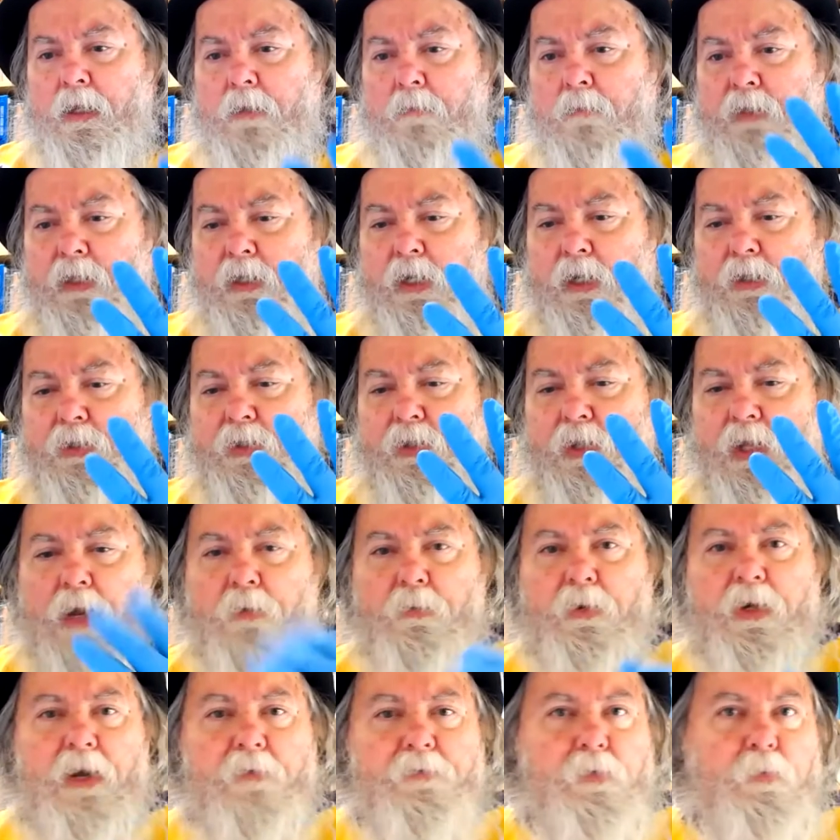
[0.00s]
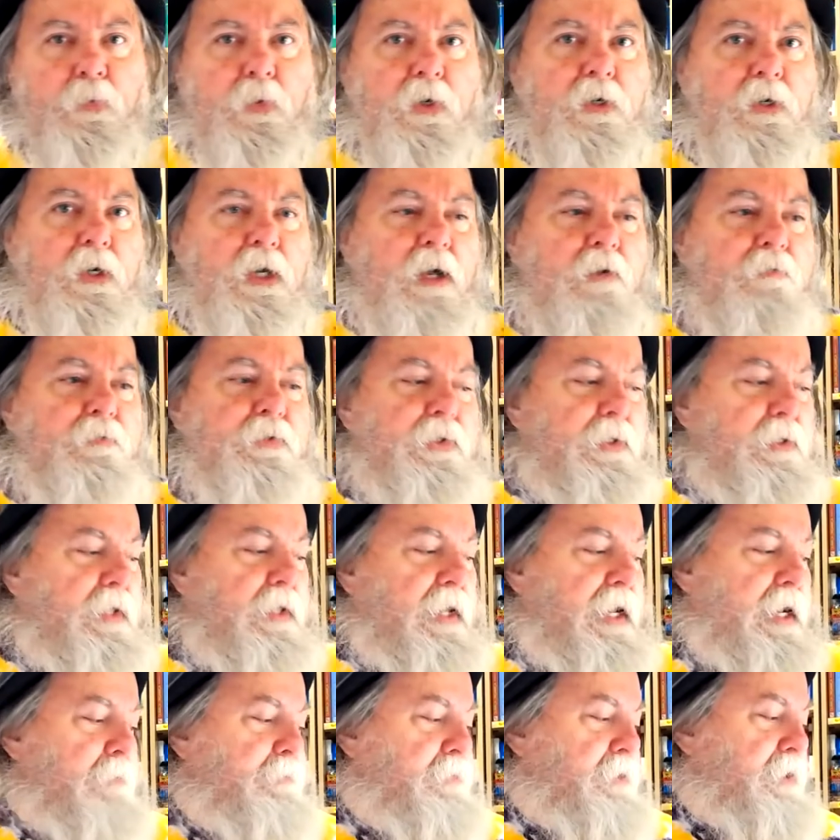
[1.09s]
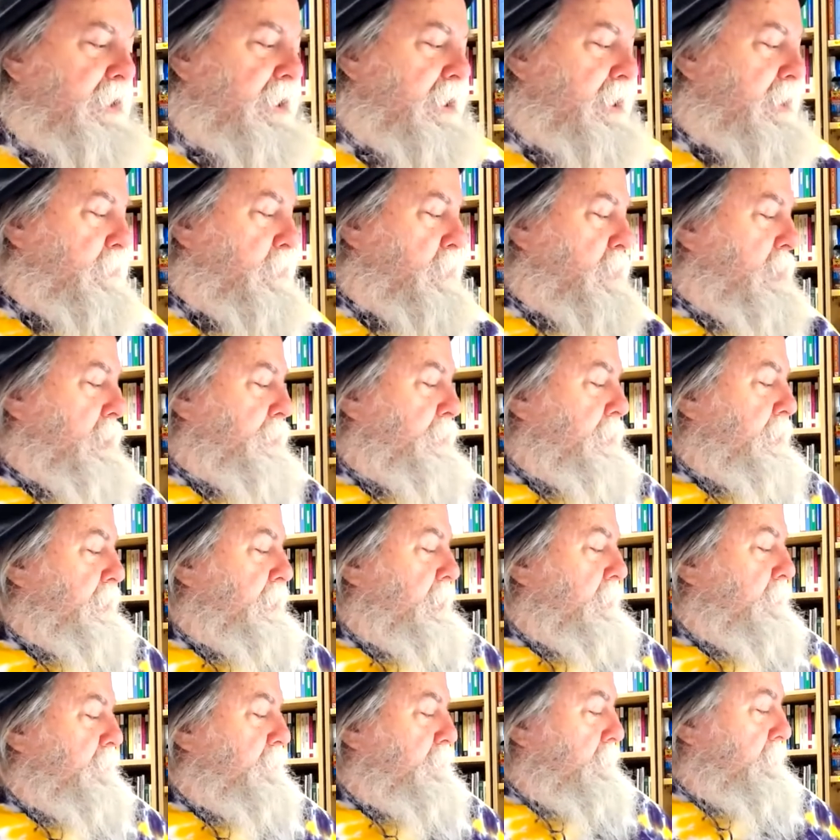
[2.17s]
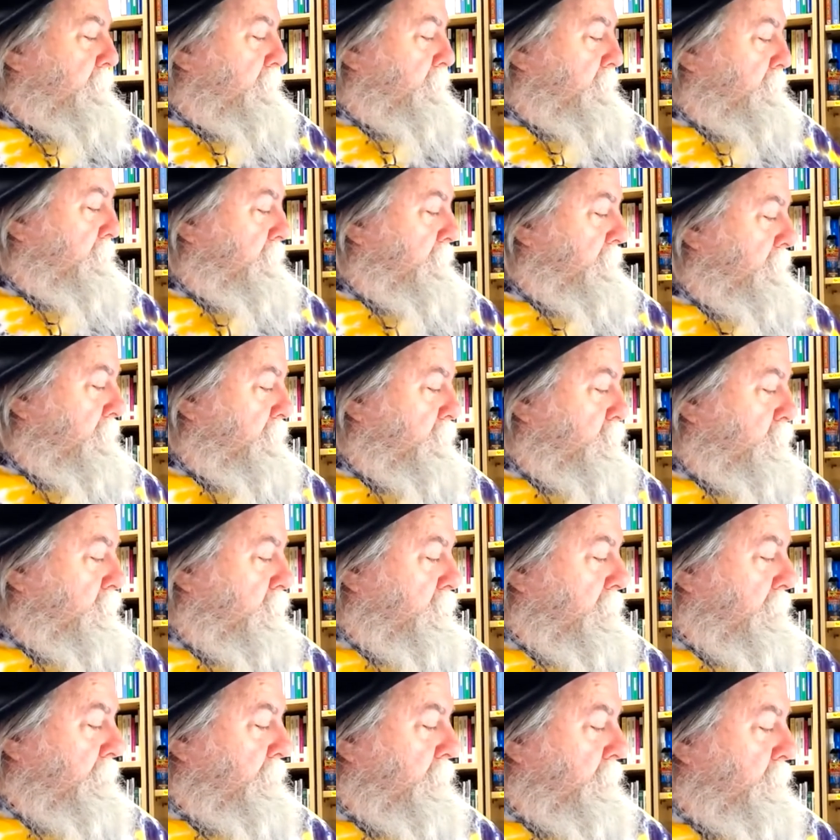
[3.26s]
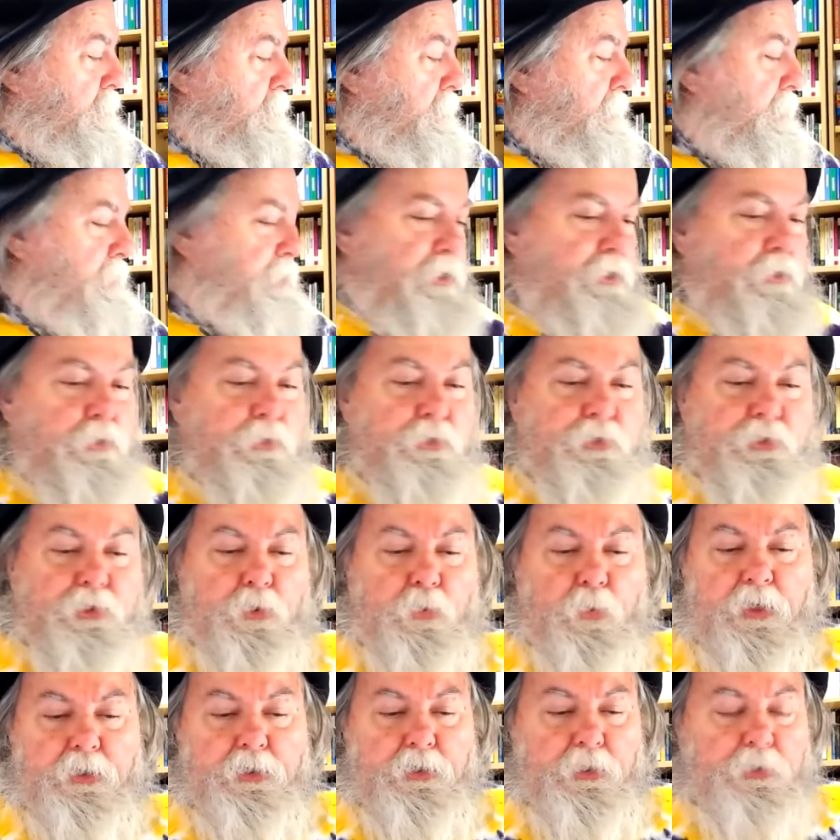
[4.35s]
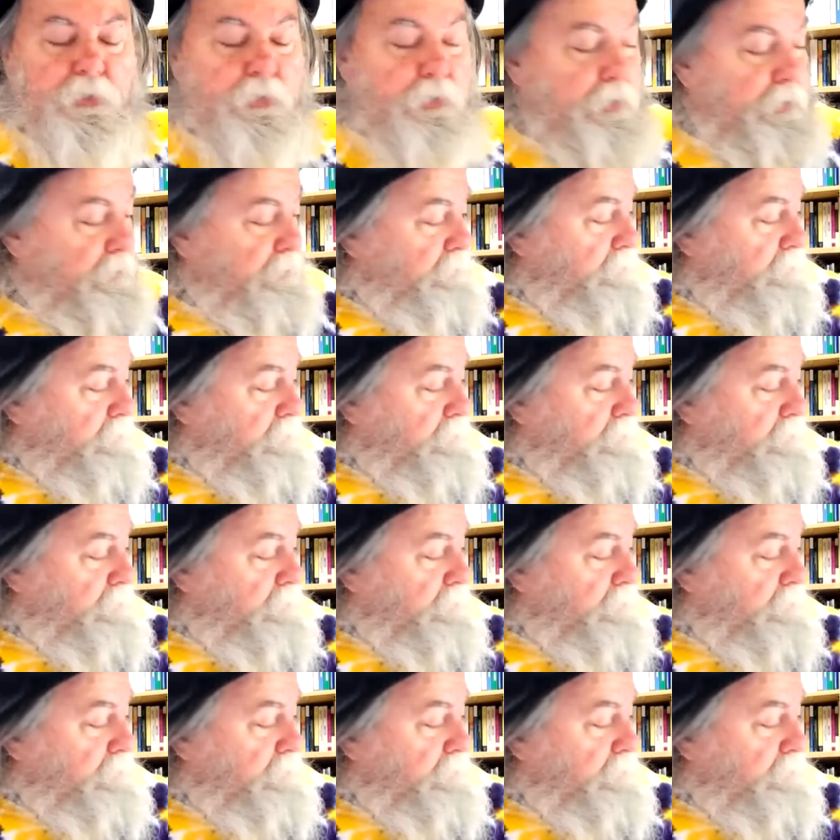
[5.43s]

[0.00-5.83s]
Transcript: Because of that, we have to wear gloves in the lab today. We're also going to use syringes.